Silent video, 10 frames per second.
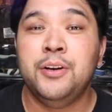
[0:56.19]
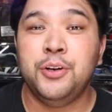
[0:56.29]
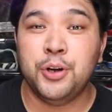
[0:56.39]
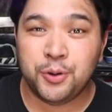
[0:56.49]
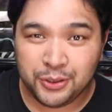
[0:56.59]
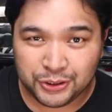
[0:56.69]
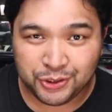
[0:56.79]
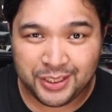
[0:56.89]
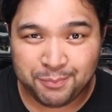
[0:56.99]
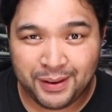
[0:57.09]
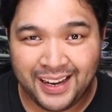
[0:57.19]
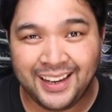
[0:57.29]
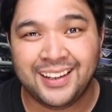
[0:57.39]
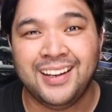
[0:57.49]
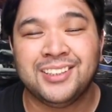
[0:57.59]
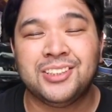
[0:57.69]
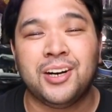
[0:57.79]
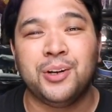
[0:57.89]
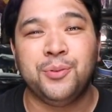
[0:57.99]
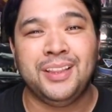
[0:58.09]
No, you shouldn't buy it. Let's
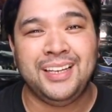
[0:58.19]
start with